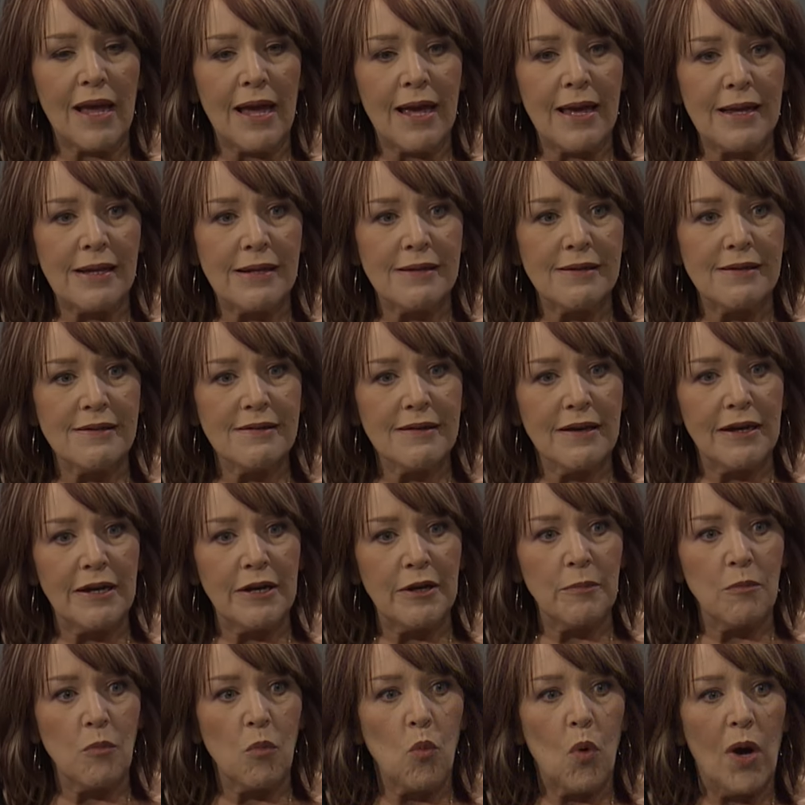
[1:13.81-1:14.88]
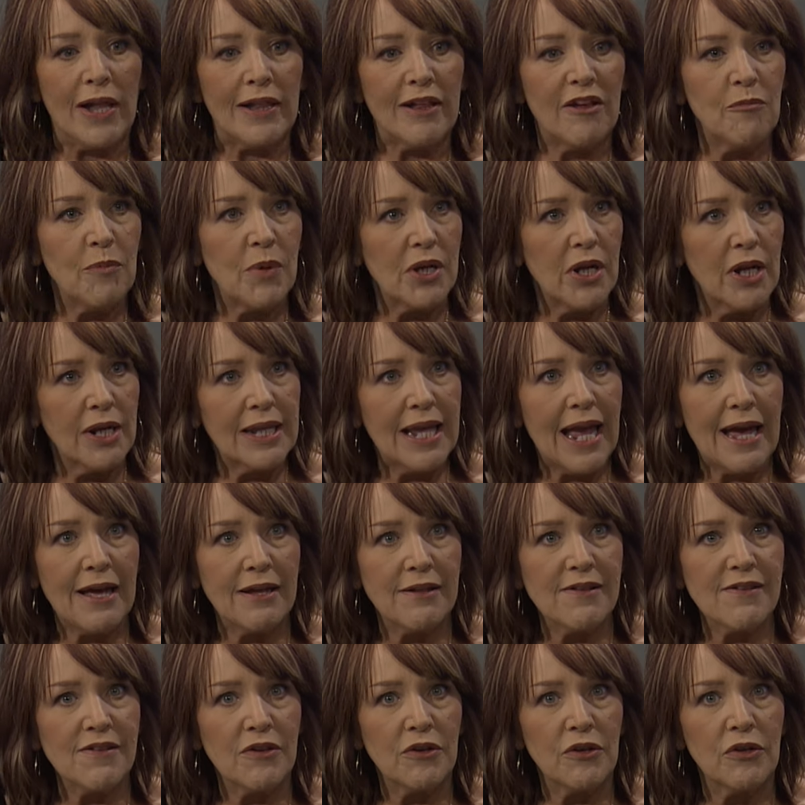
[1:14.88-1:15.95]
And while I've been on
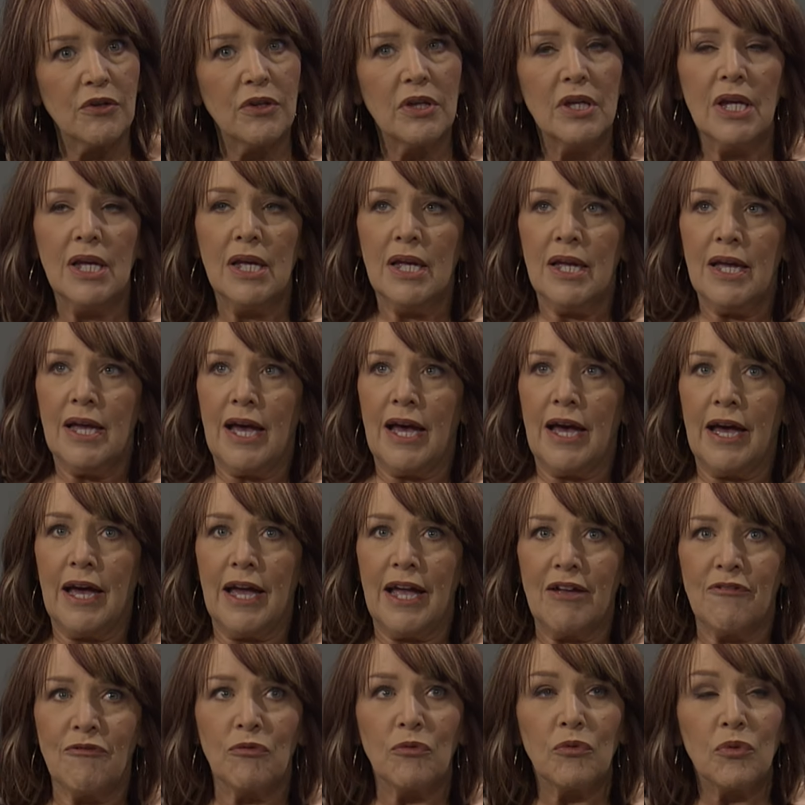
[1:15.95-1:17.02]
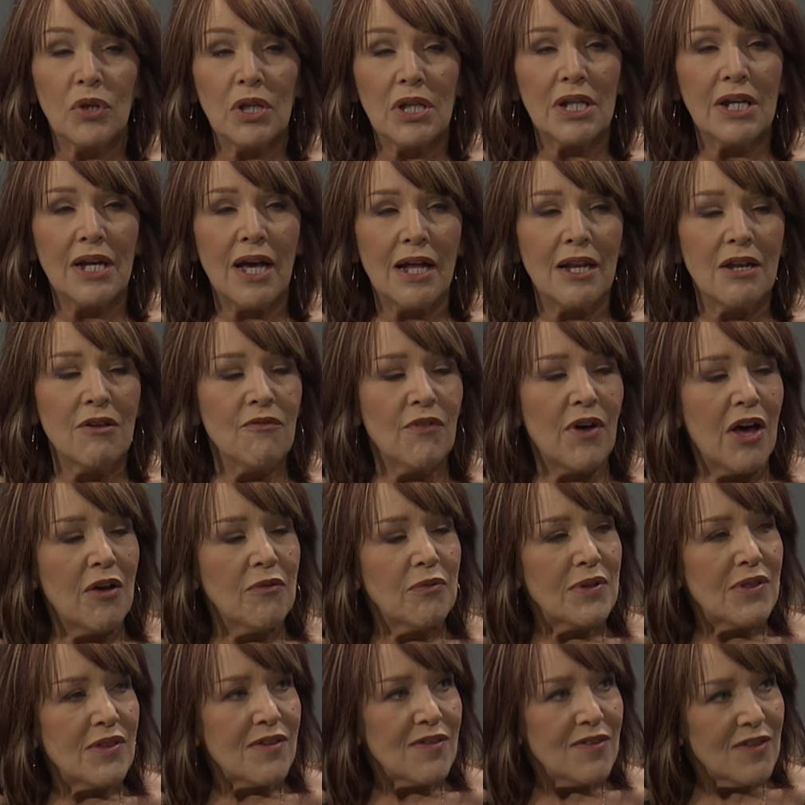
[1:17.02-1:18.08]
council, I've really gotten involved
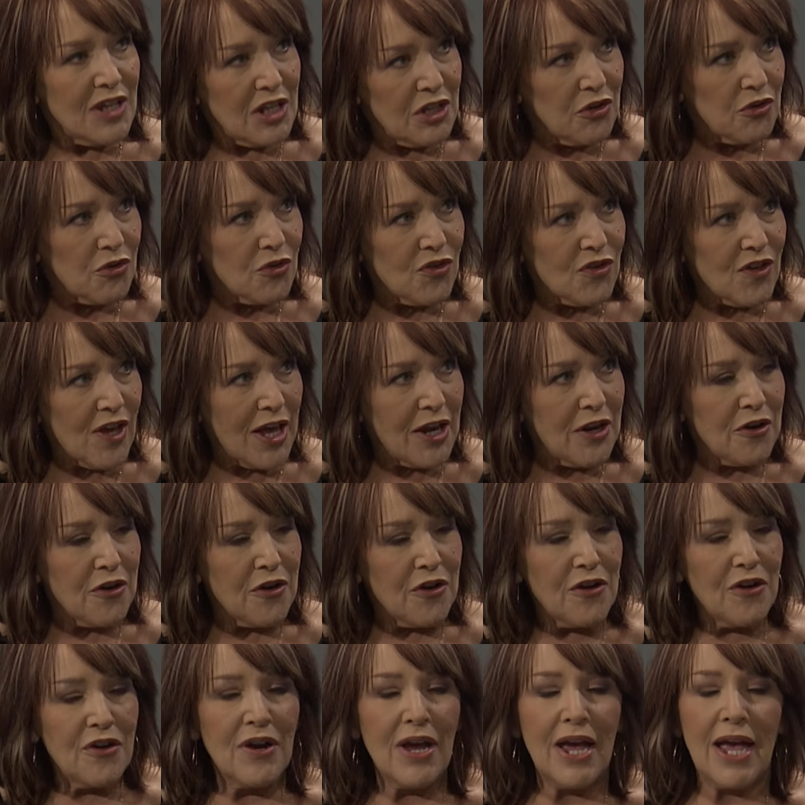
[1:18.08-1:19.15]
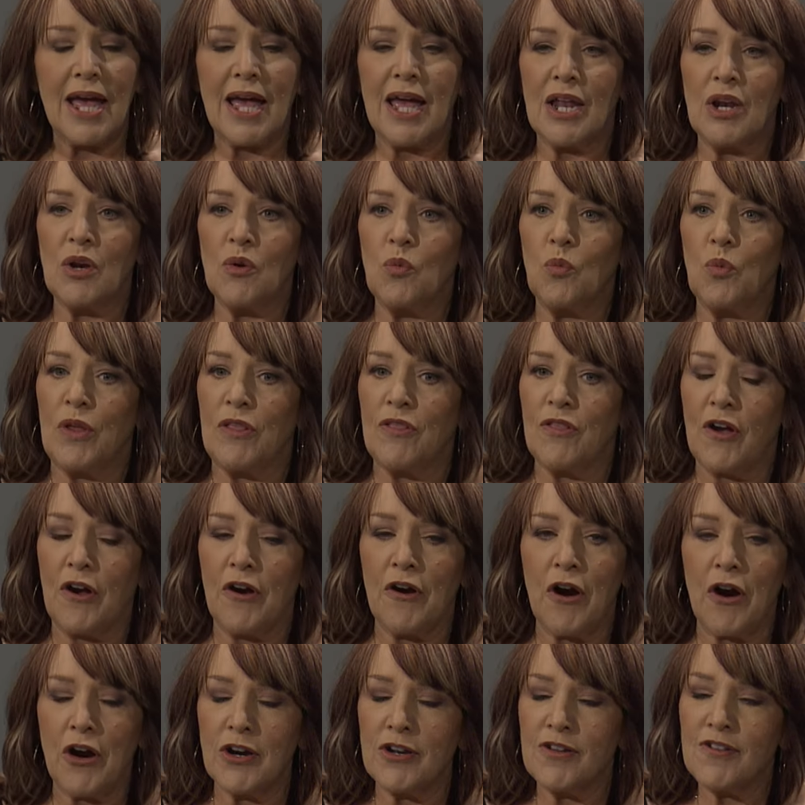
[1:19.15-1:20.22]
with the Senior Center and with our
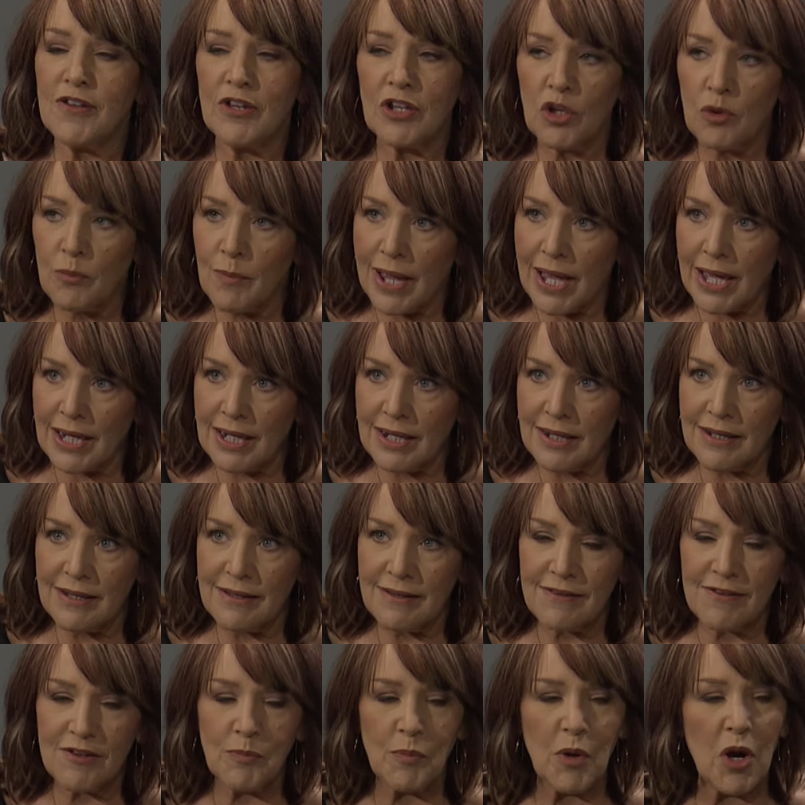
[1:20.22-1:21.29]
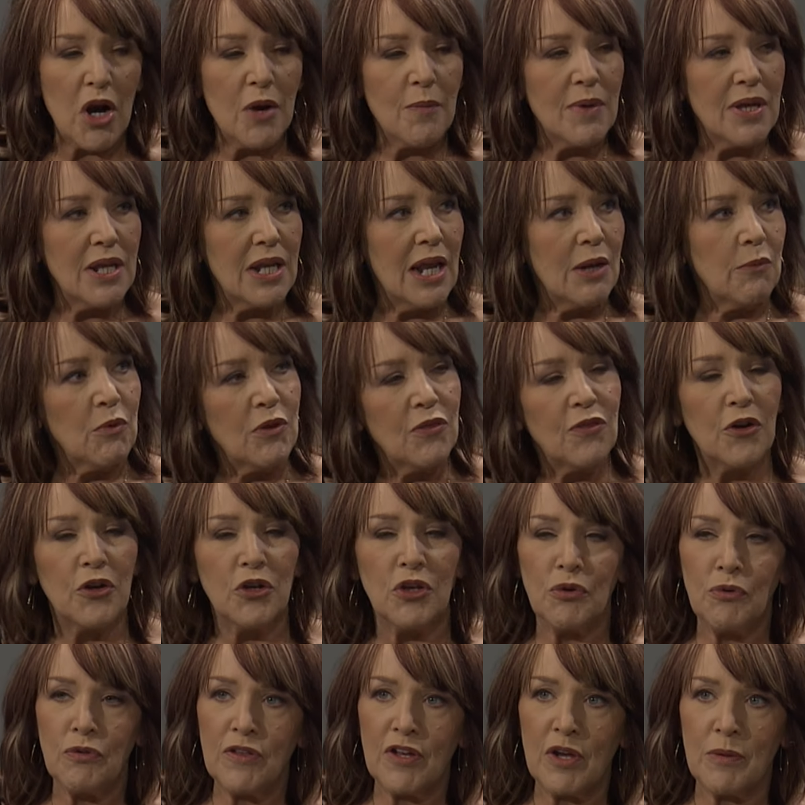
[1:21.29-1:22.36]
Arts and Humanities Department and with our
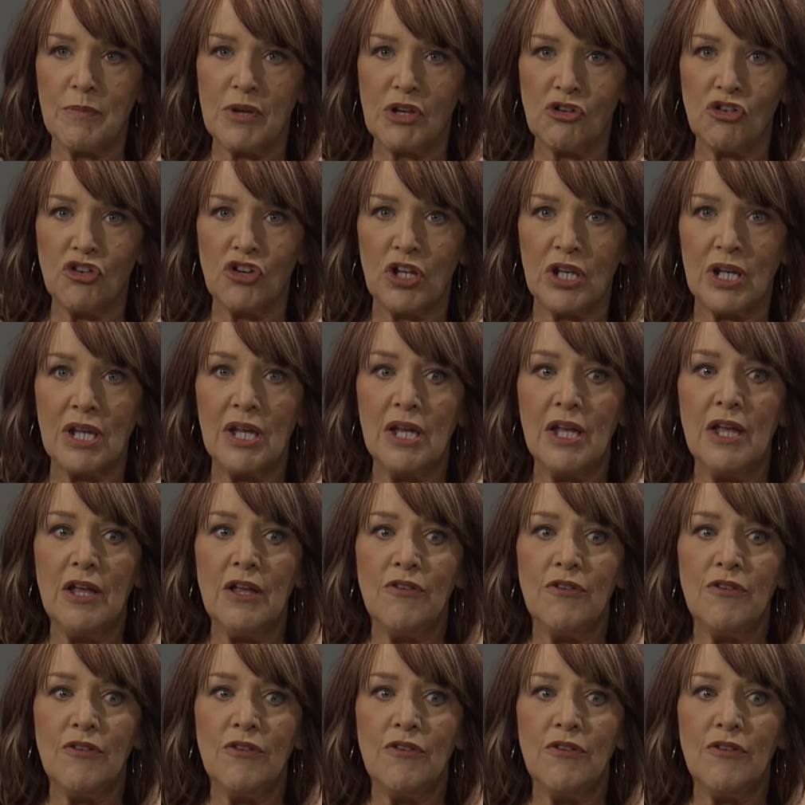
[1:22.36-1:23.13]
Youth Commission.